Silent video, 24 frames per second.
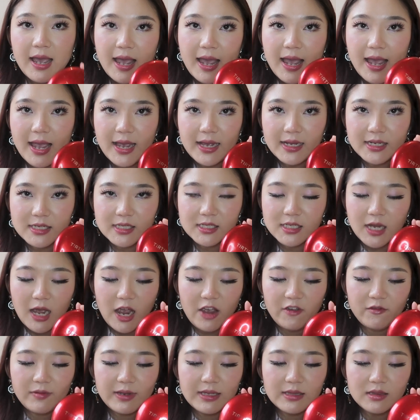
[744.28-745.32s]
And
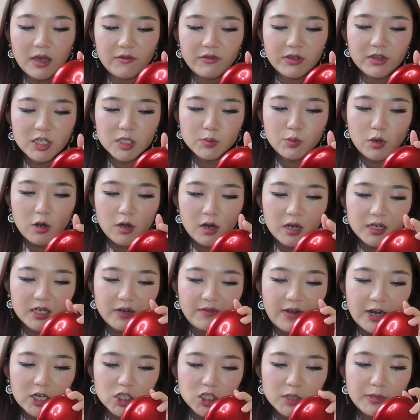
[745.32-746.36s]
I've been loving this product. I've
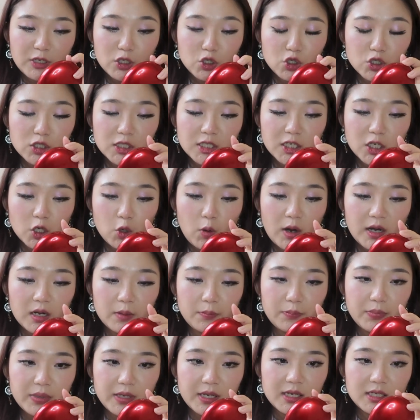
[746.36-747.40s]
actually been using it quite a
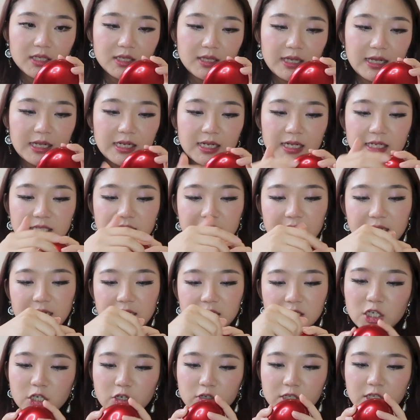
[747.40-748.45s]
bit. It is their
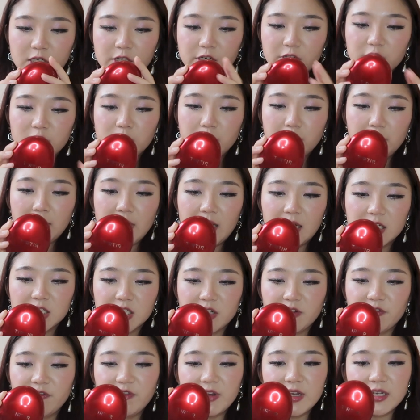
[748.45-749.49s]
Tier Mask
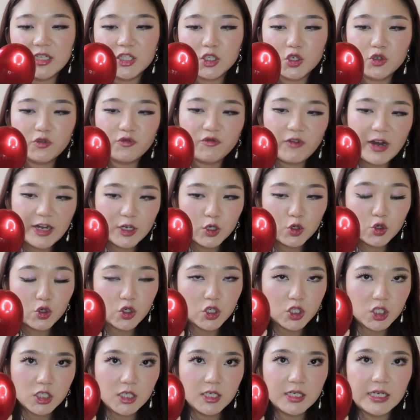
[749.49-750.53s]
Fit Red
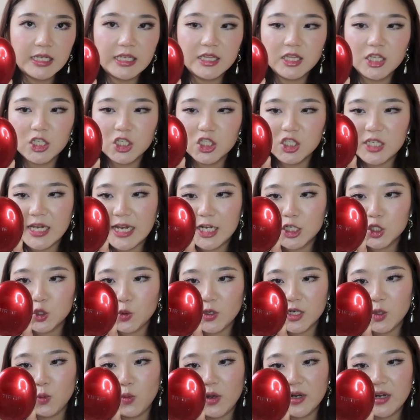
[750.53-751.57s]
Cushion in the shade
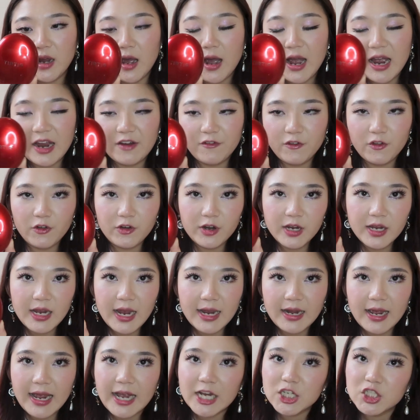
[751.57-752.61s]
21 Ivory.
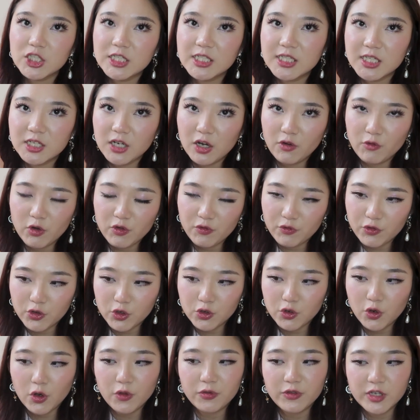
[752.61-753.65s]
And I actually did a
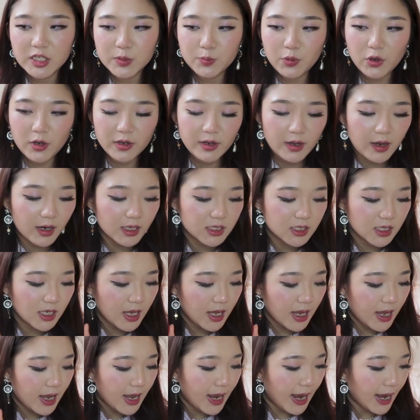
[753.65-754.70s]
review on this product
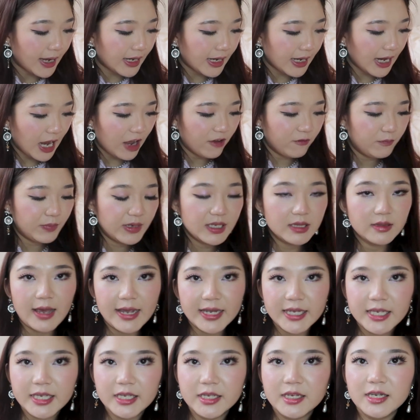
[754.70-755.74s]
and I have been
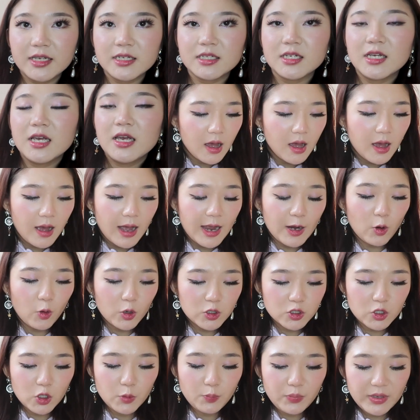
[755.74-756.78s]
liking it. I
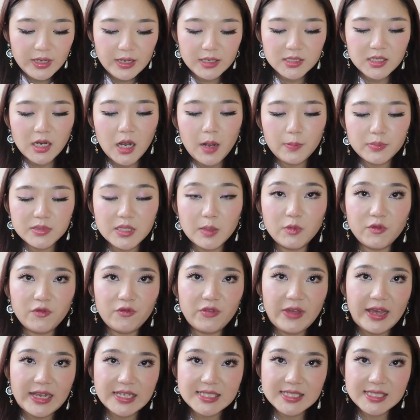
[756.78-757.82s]
also picked up some of
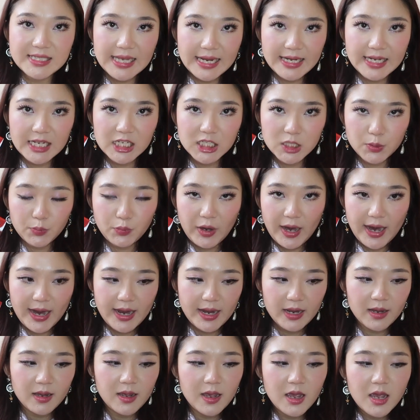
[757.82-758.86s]
their setting
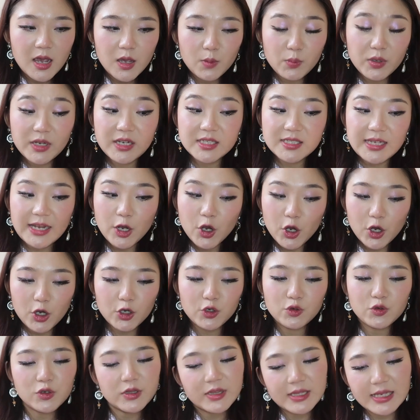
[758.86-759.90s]
spray because I
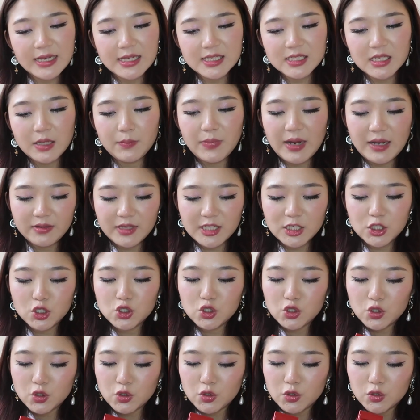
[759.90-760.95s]
heard good things about this
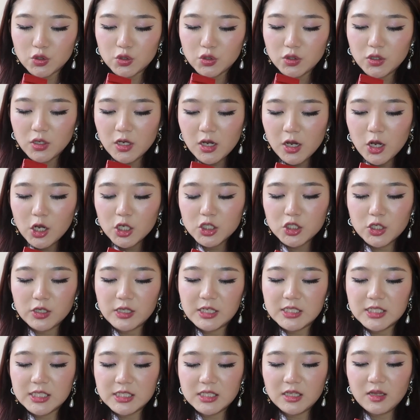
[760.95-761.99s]
too. So
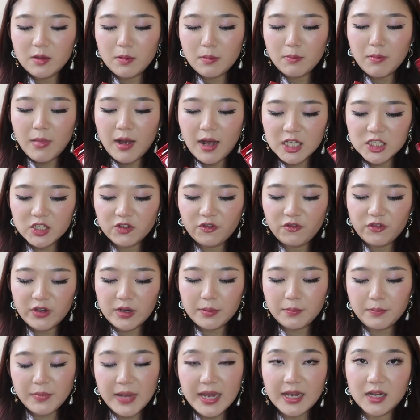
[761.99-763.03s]
this is the Mask
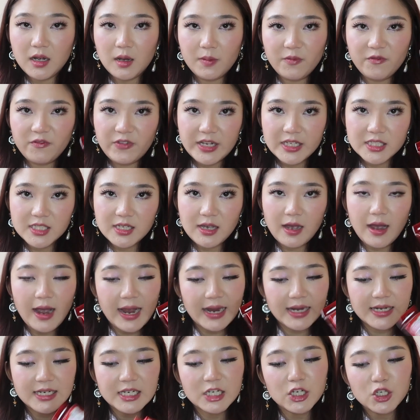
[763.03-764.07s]
Fit Makeup Fixer.
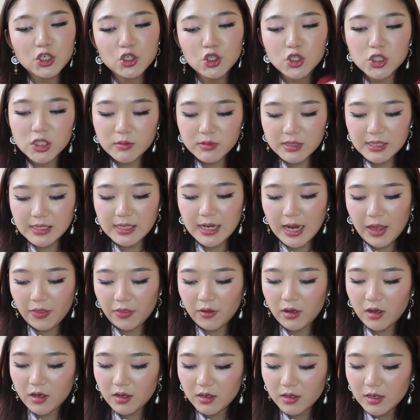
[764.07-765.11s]
I didn't use them
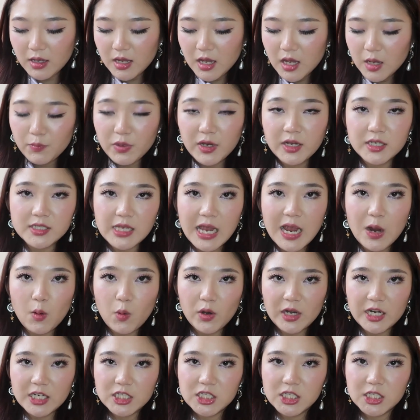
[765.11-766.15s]
together because I
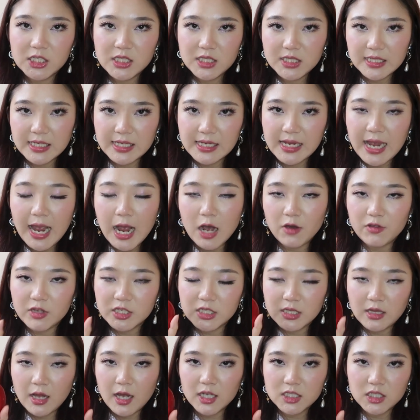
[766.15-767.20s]
wanted to see how this
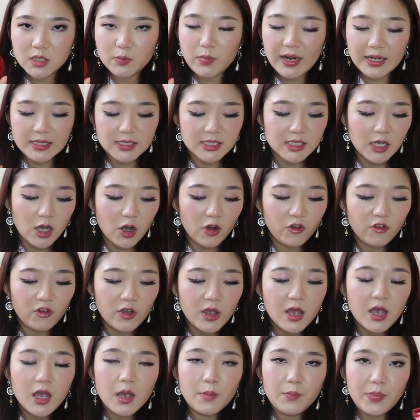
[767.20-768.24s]
lasted by itself,
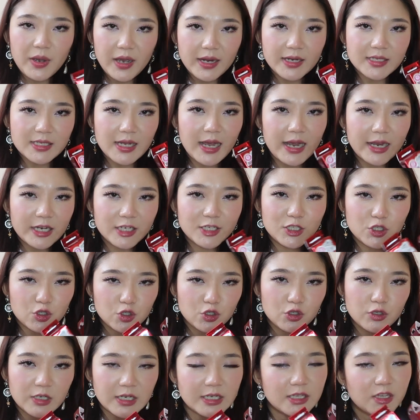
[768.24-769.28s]
but I
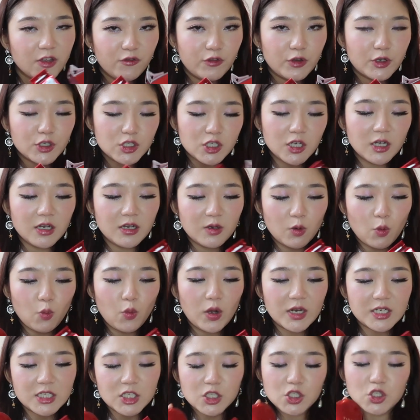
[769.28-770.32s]
do in the future
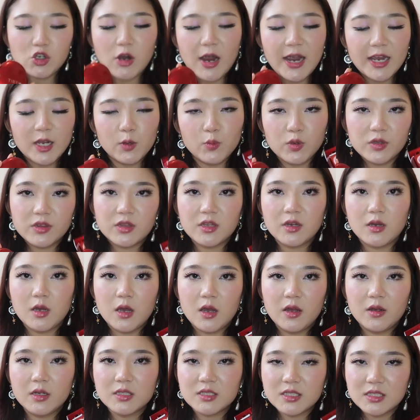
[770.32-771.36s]
want to try it with
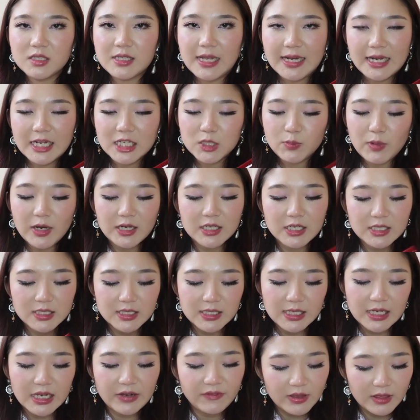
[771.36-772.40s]
the setting spray to
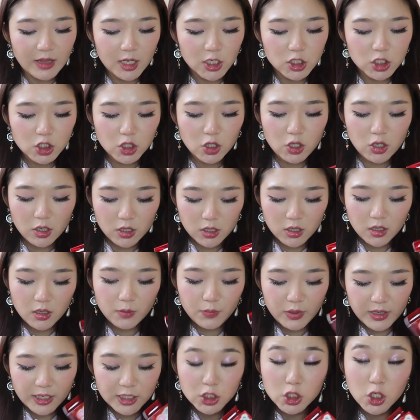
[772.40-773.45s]
see if it lasts longer.
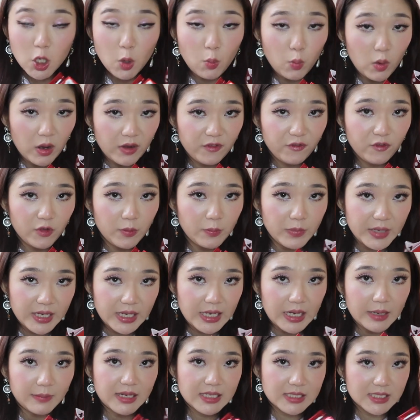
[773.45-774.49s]
But I just got one for me
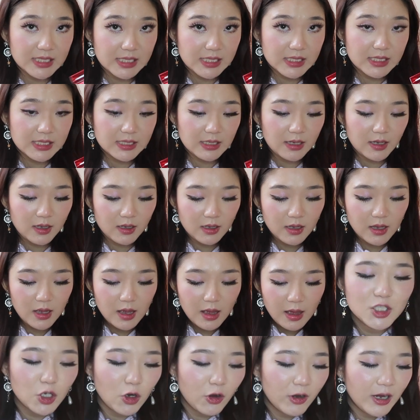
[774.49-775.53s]
and my sister.
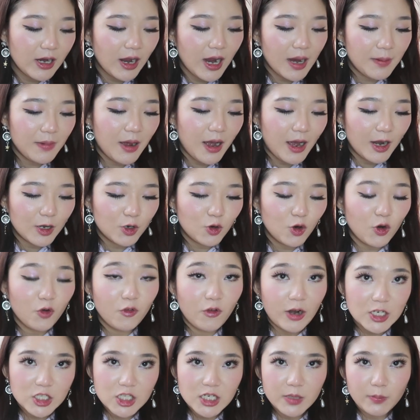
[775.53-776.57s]
Sorry I'm hardcore
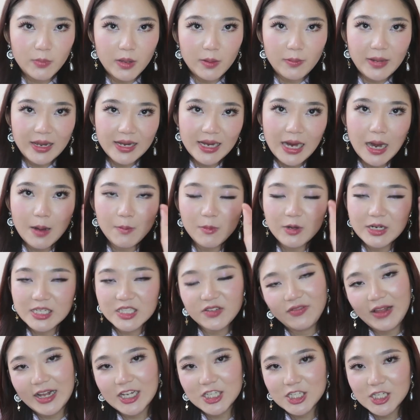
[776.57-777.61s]
rushing, but my camera is
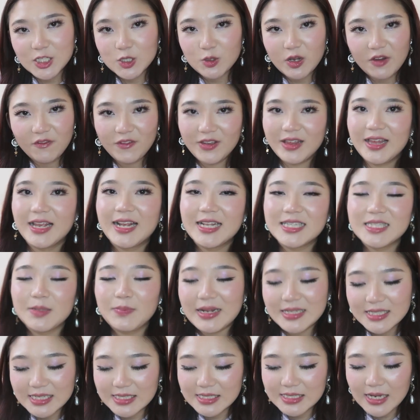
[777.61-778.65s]
flashing, so I feel like it's
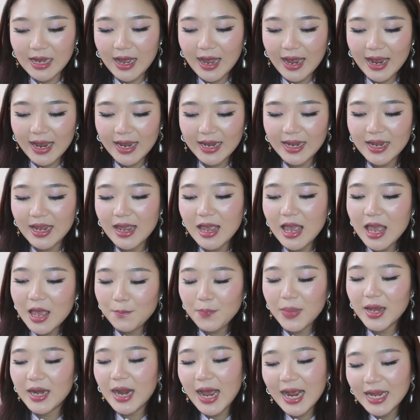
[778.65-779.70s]
about to die.
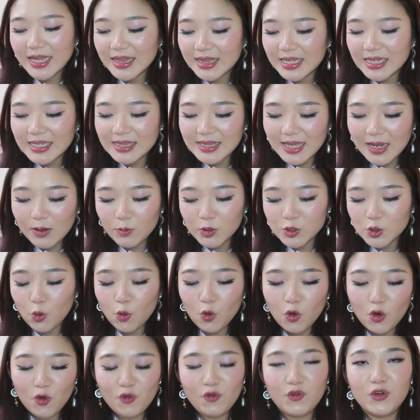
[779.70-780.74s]
But I think that was
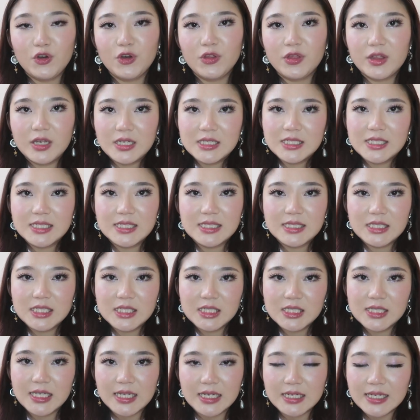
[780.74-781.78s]
all for this
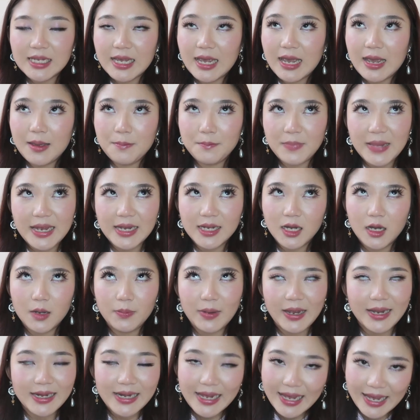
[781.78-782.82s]
skincare, makeup
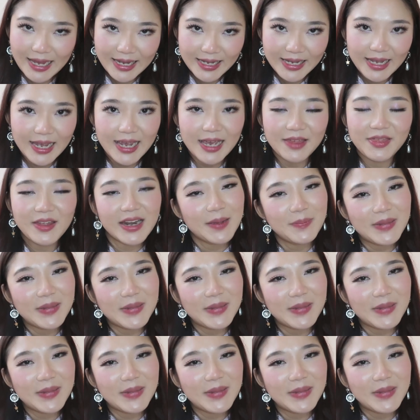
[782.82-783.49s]
and hair care that I